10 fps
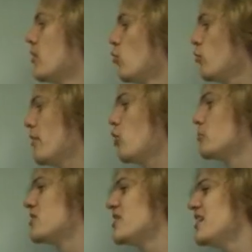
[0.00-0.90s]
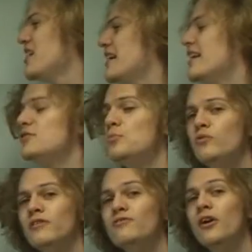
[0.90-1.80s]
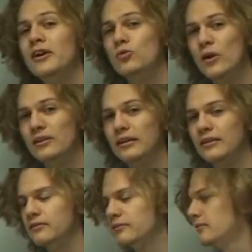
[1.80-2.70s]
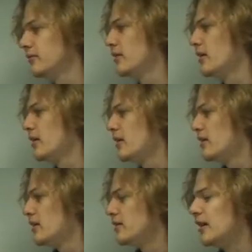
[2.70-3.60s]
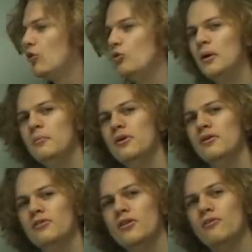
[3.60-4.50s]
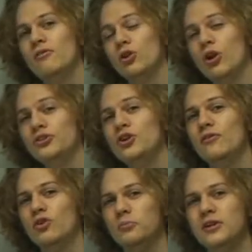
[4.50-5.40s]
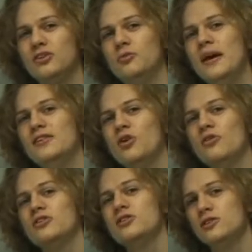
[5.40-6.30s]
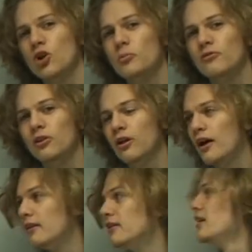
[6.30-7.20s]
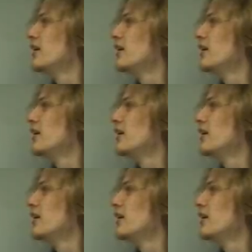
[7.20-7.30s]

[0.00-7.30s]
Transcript: What about option D? It is moving very quickly. Now remember, the velocity of an object depends on the slope of the line.